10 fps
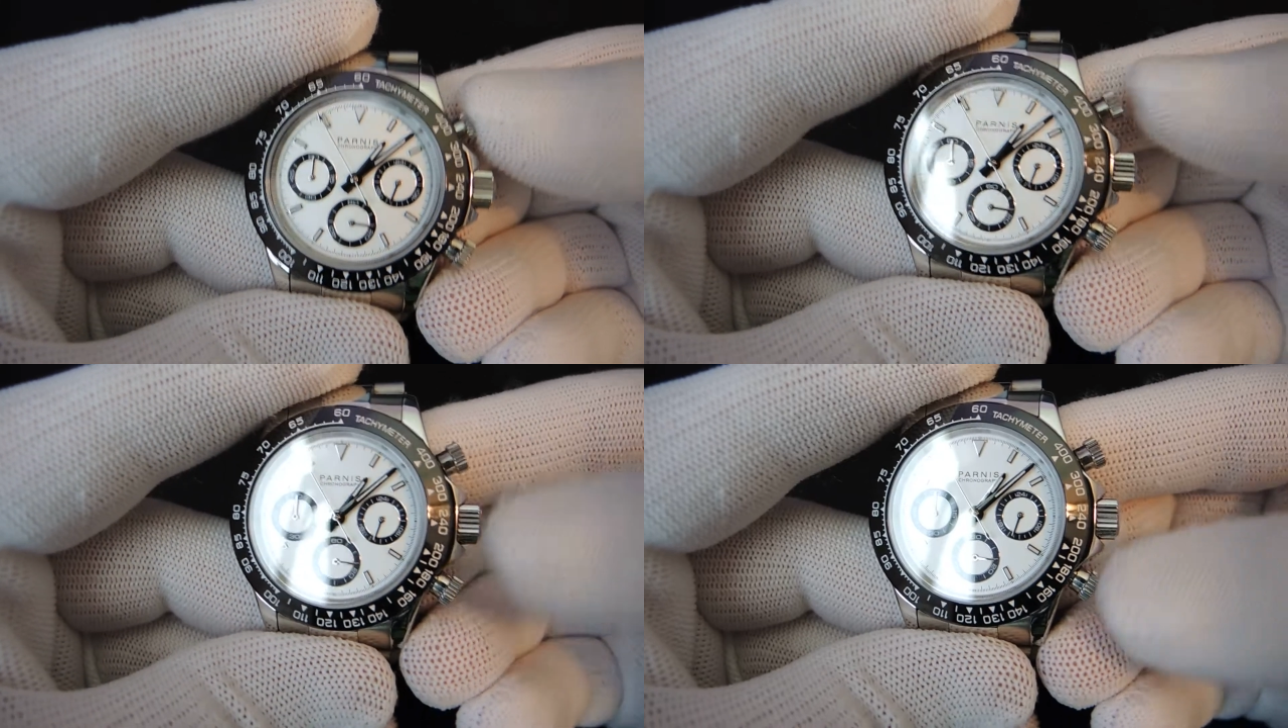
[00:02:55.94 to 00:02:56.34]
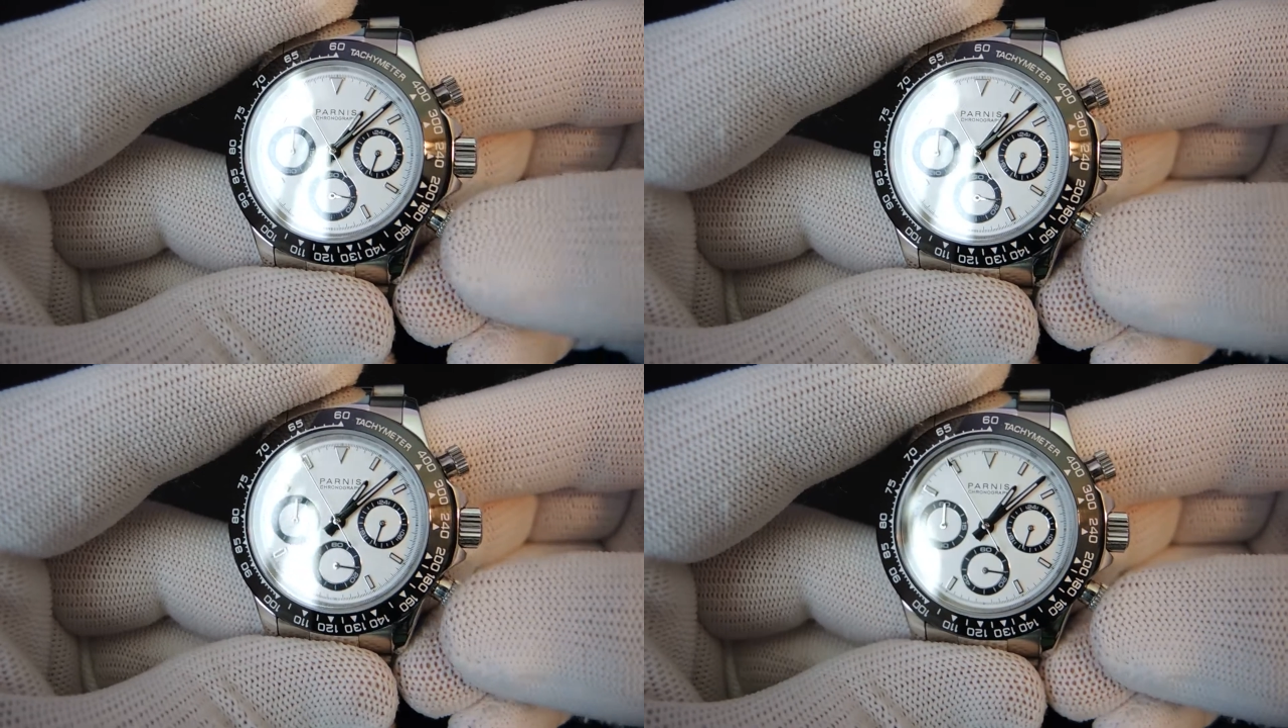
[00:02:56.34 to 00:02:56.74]
And then
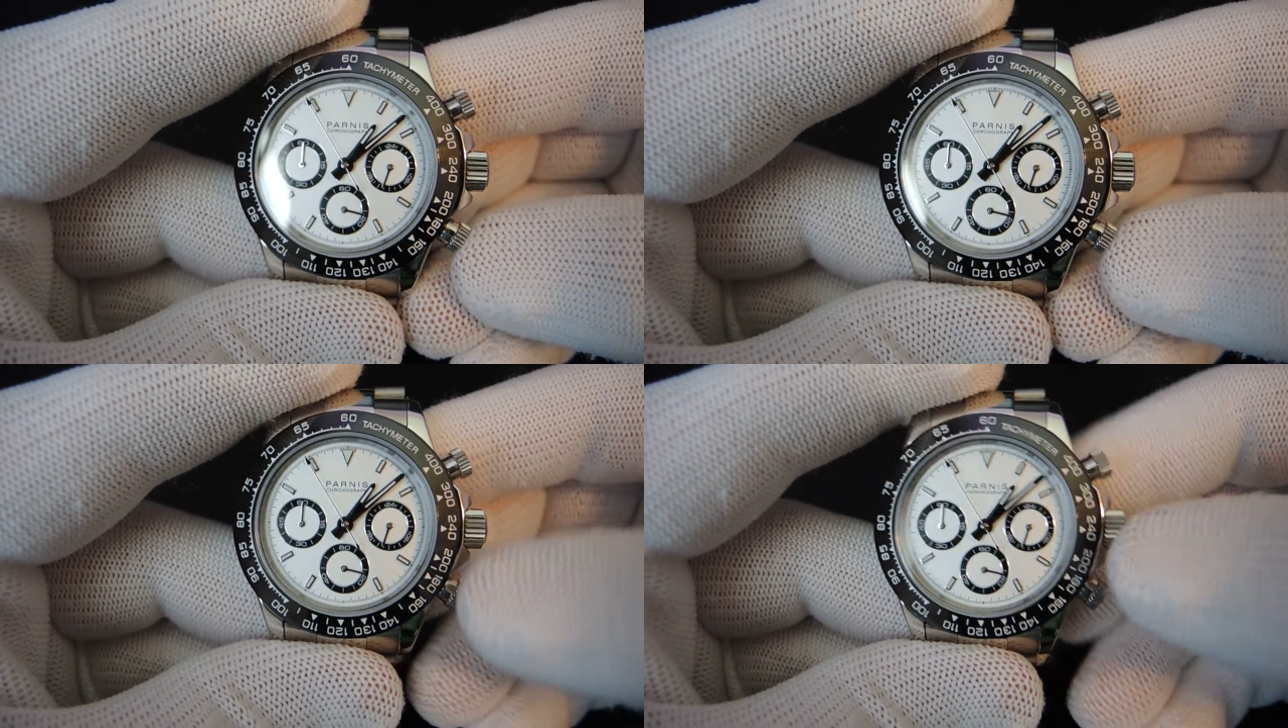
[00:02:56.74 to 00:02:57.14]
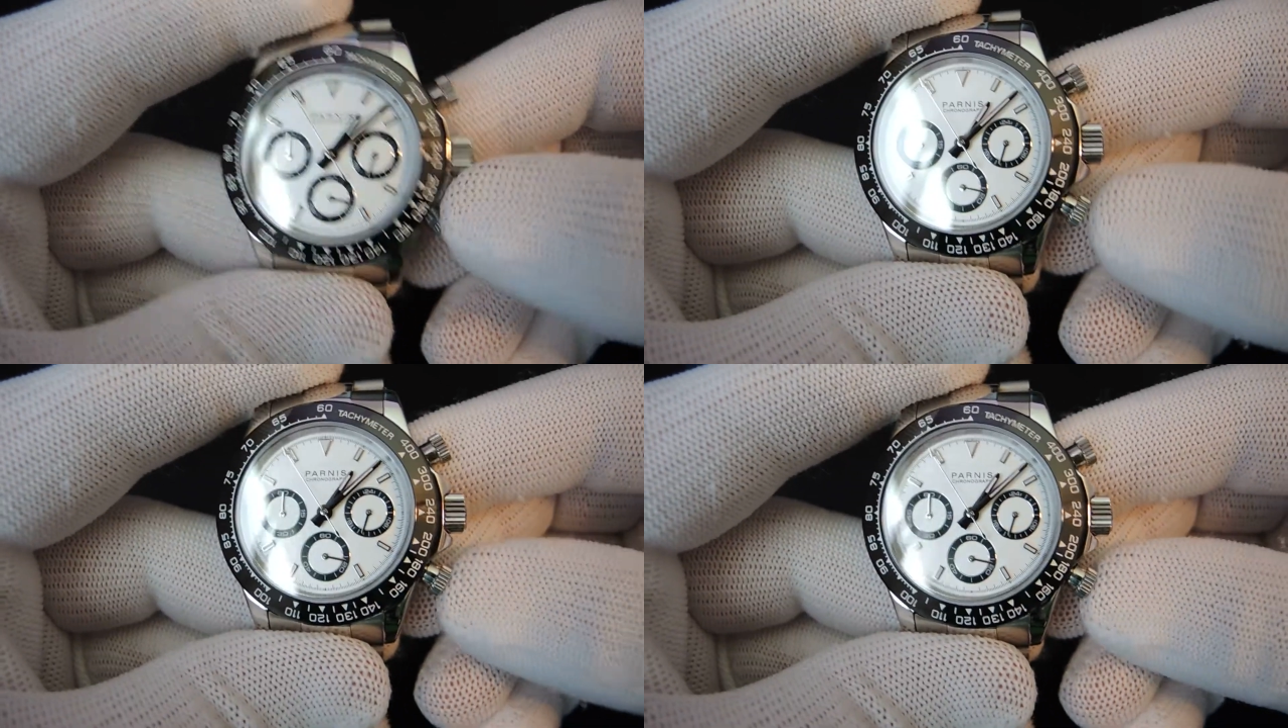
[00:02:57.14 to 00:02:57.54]
it also
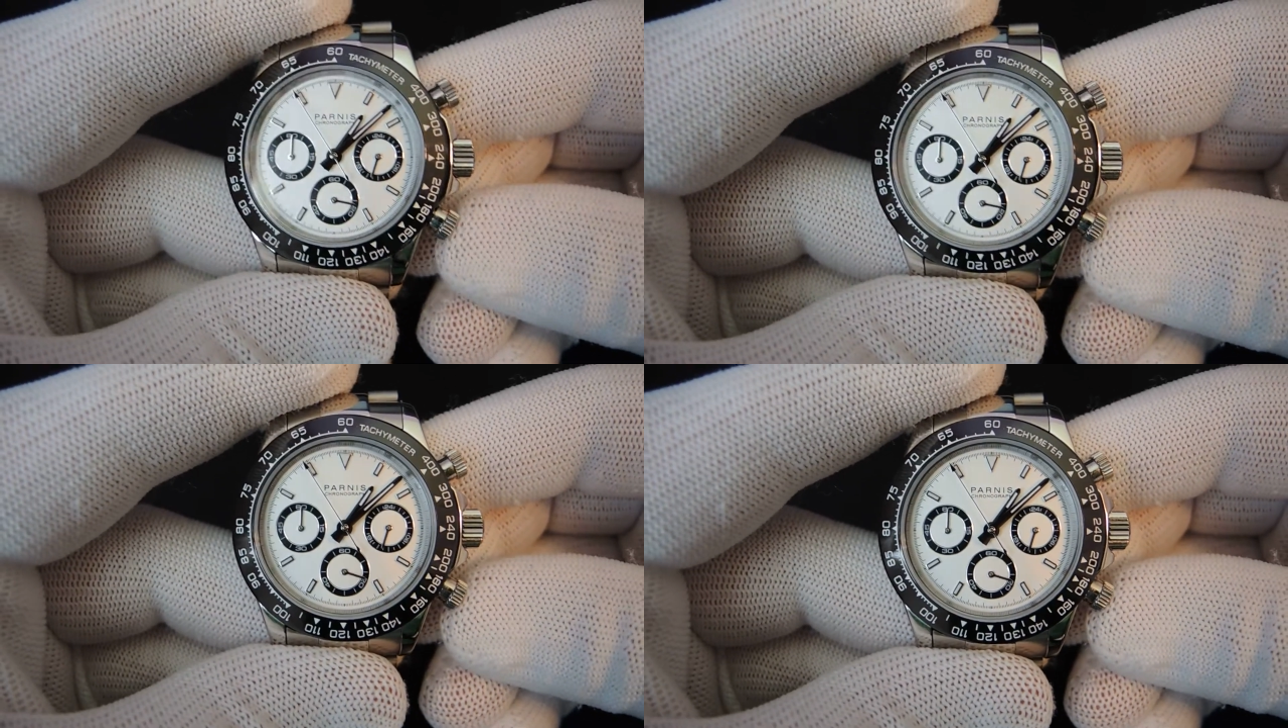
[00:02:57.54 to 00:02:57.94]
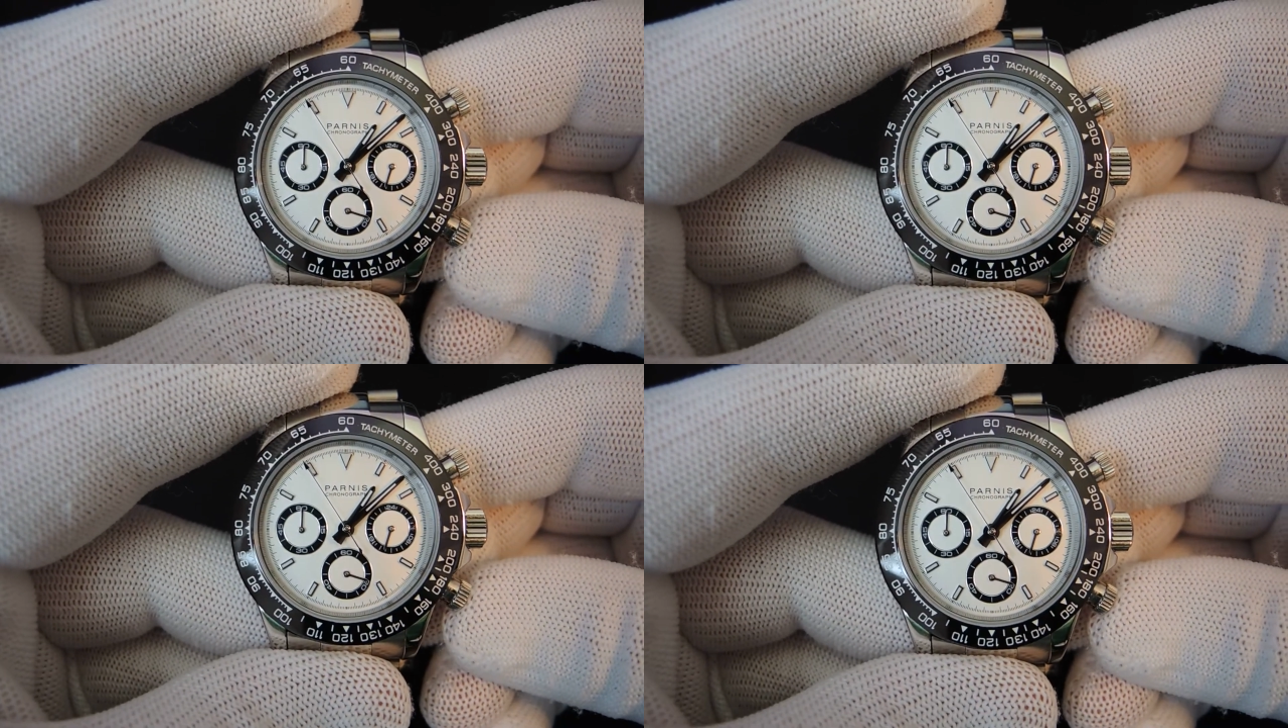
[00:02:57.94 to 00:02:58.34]
has the
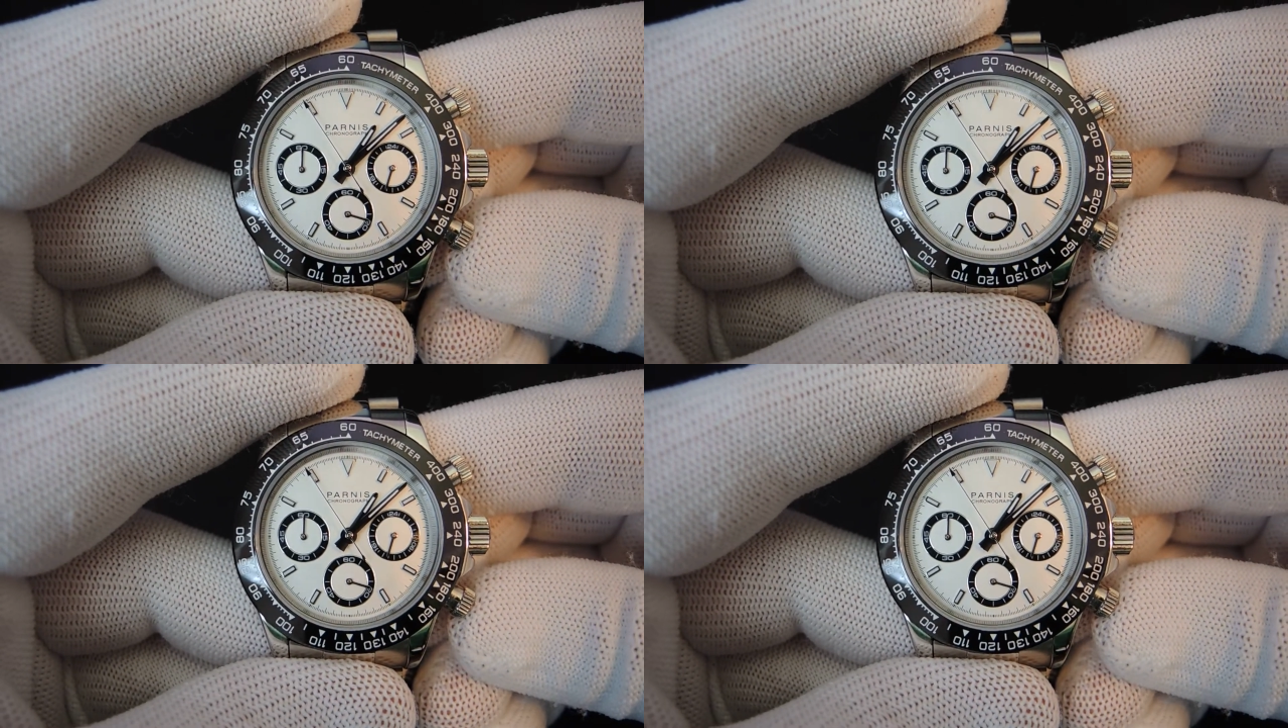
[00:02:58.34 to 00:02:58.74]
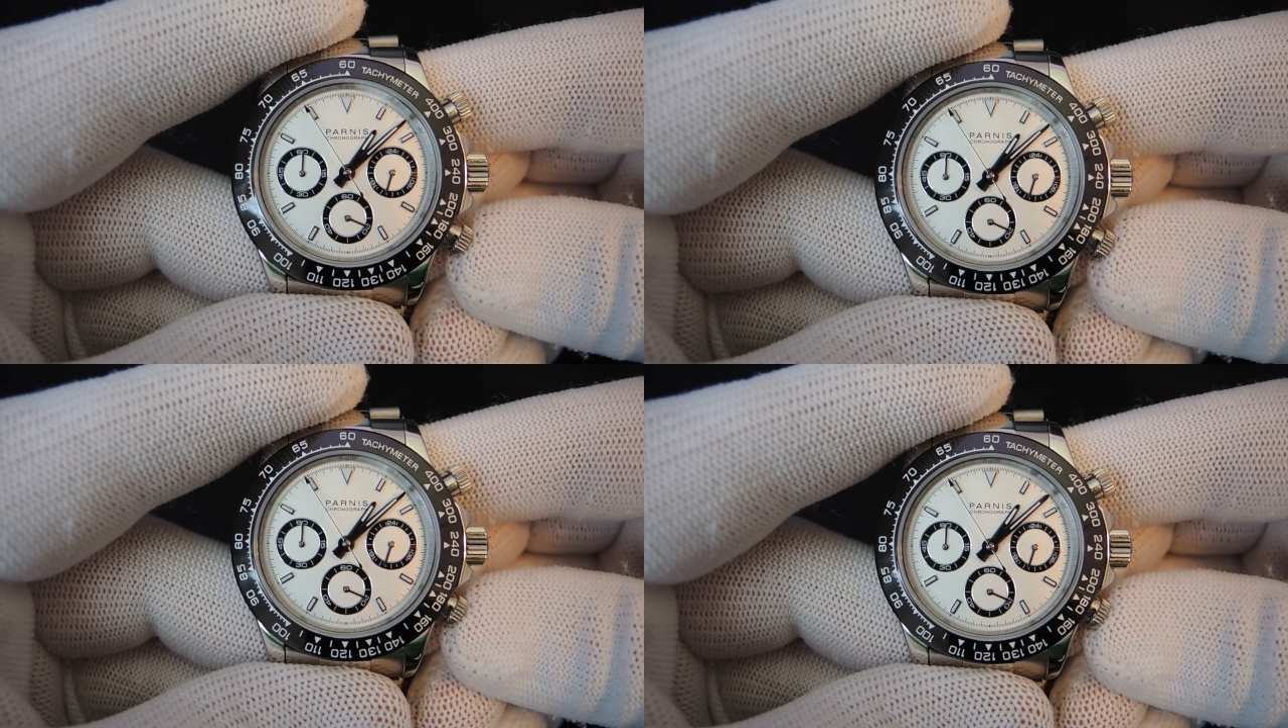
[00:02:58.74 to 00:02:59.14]
snapback.
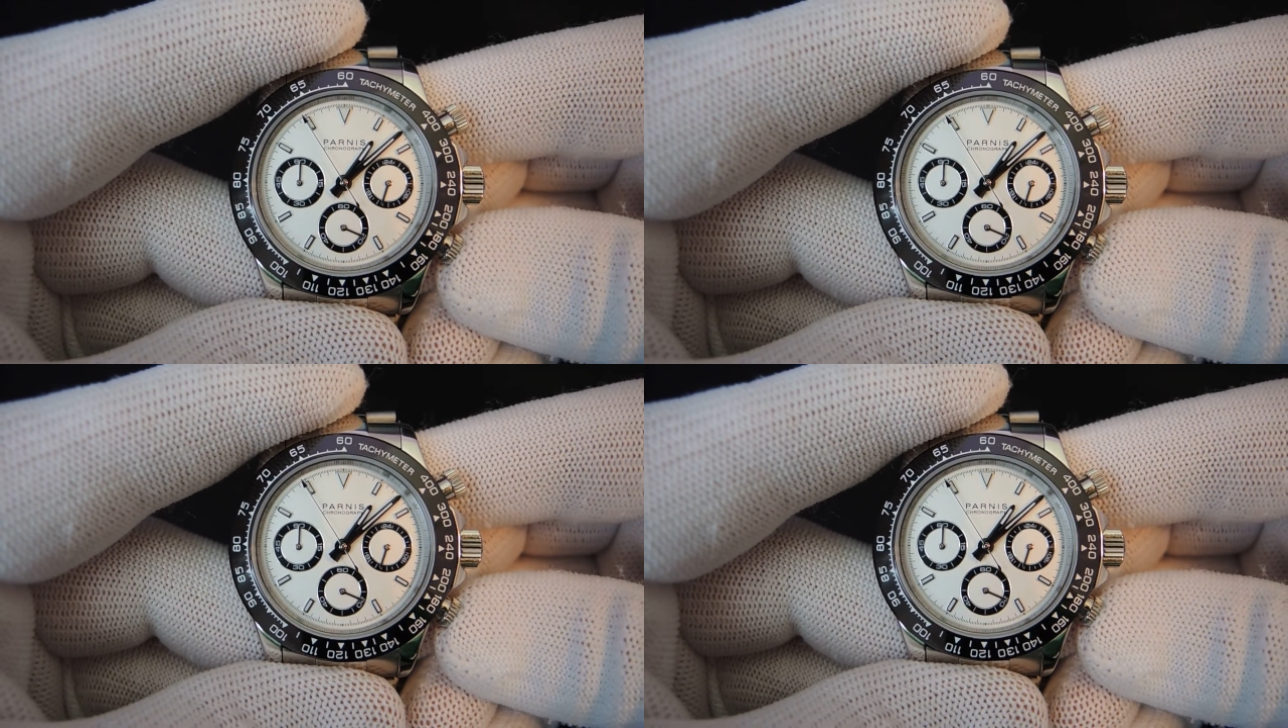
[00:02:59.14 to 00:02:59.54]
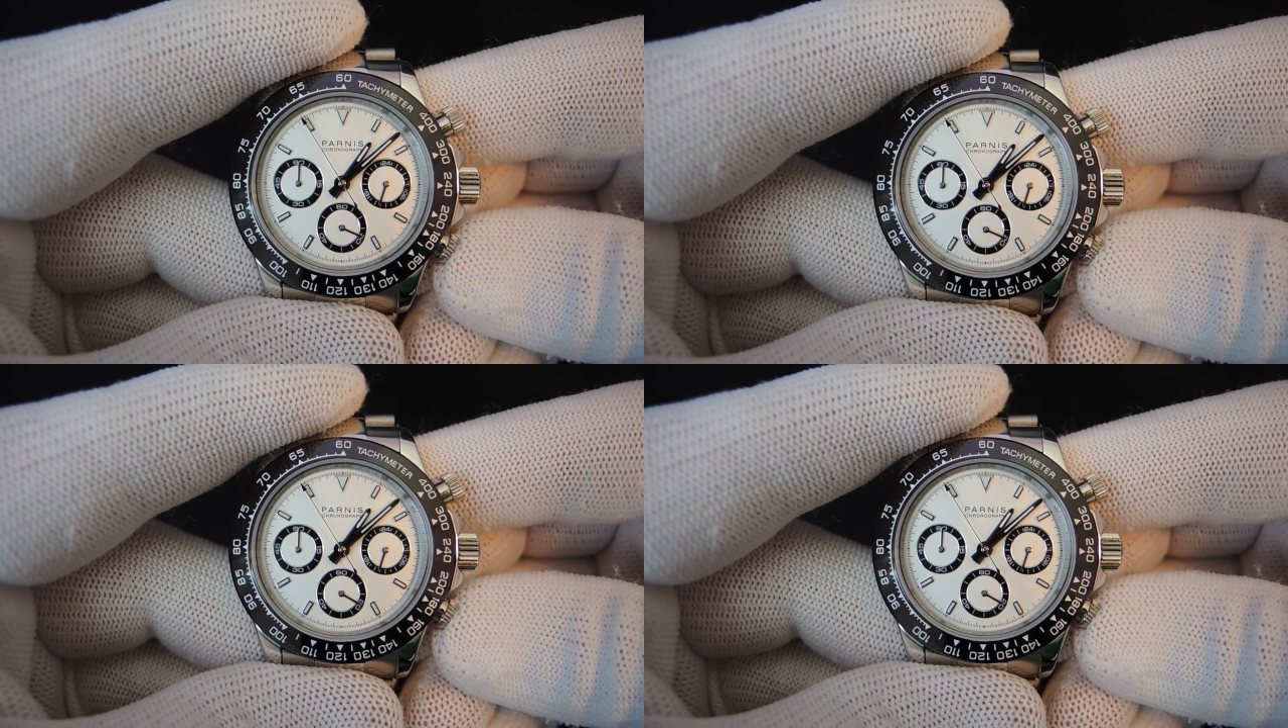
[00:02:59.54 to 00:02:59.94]
You can
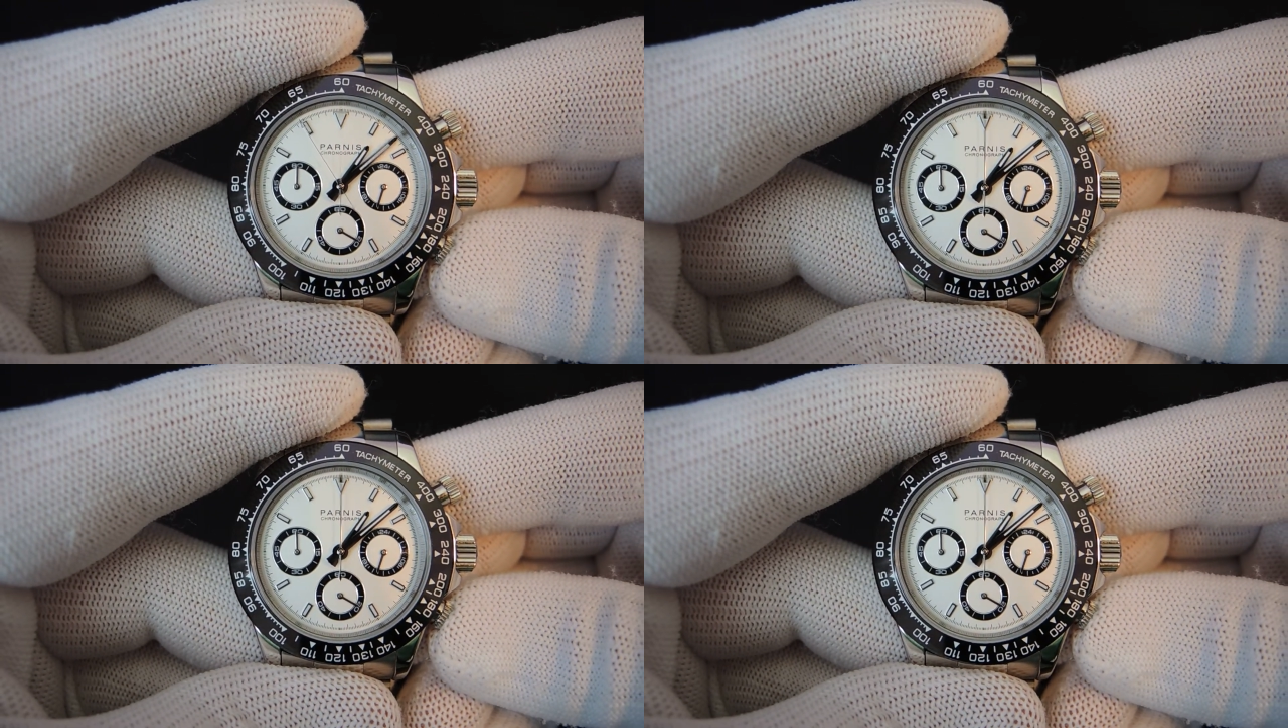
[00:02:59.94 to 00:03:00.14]
see it